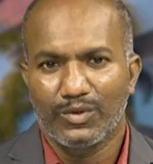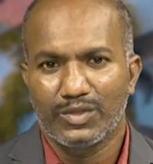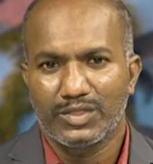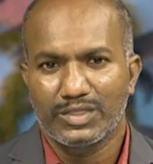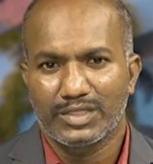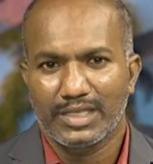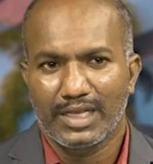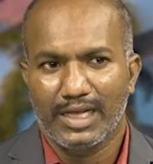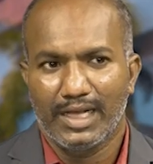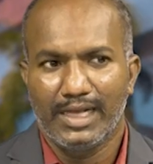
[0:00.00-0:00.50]

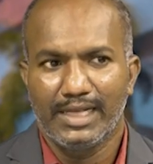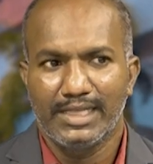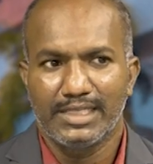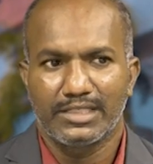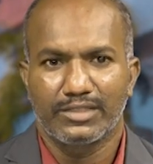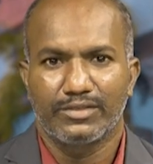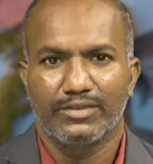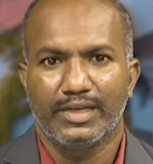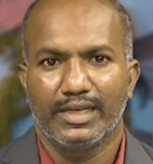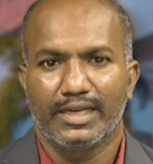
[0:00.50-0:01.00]
words, I
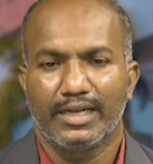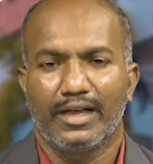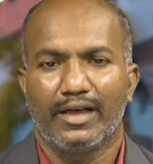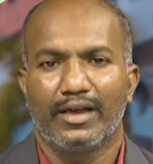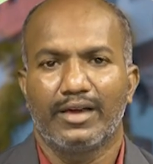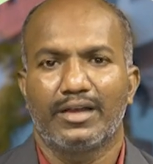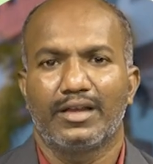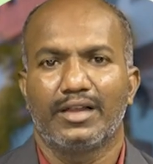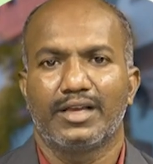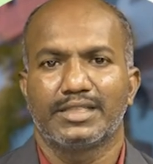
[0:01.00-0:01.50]
square
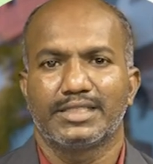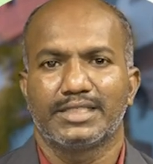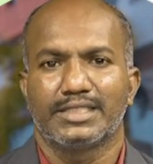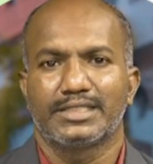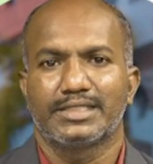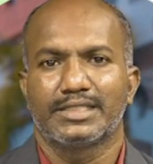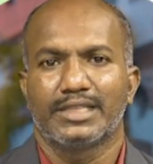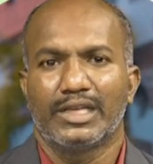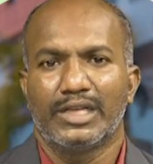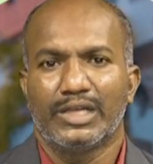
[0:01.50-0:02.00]
R
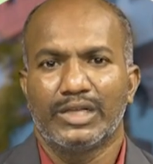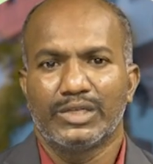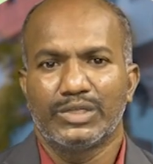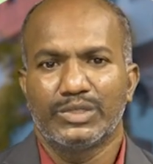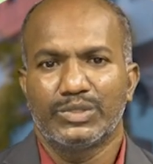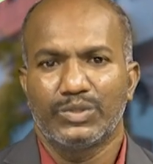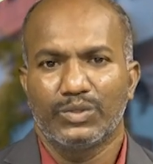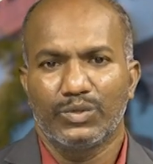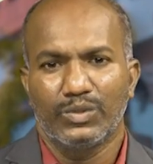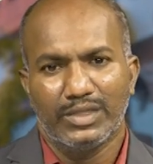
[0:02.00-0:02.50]
losses.
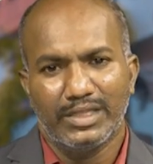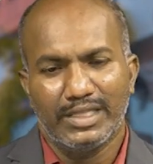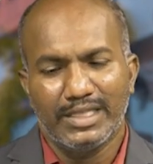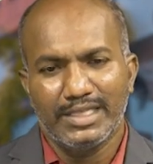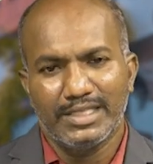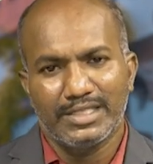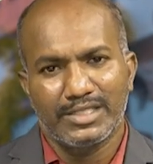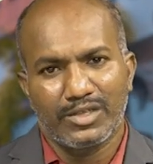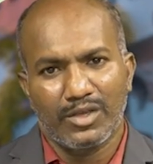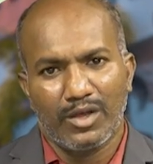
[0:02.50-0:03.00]
So
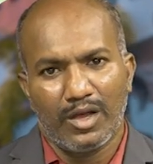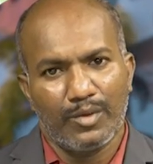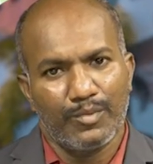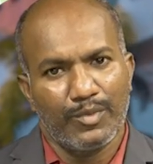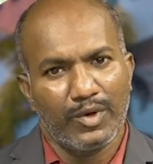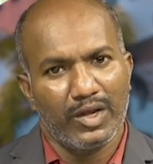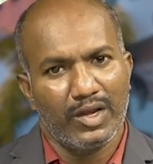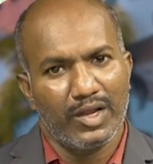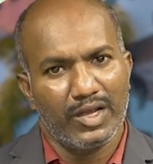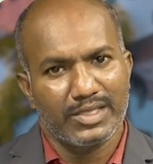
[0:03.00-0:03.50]
these
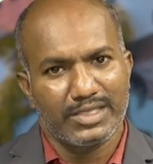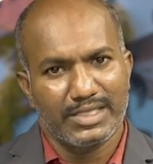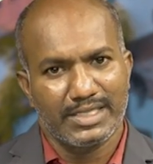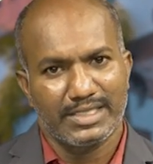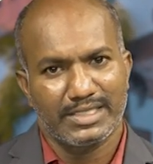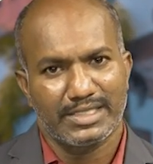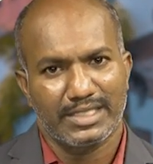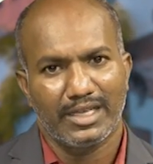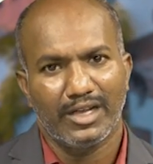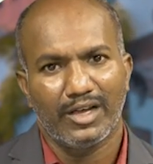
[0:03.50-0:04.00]
copper
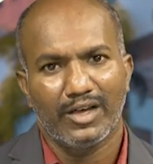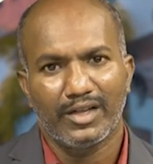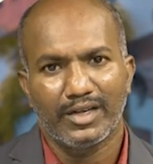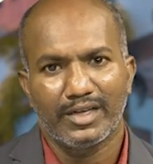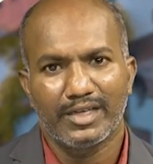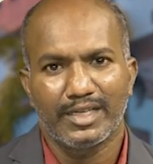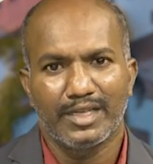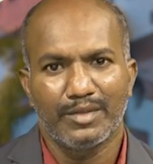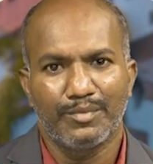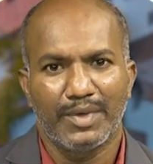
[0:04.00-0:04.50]
losses are
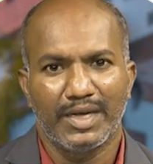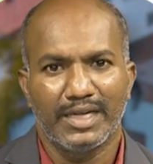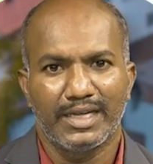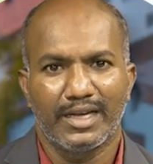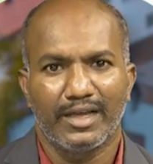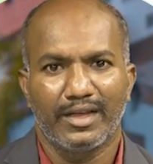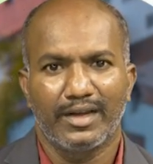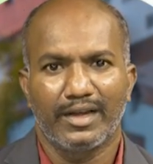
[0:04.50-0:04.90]
depend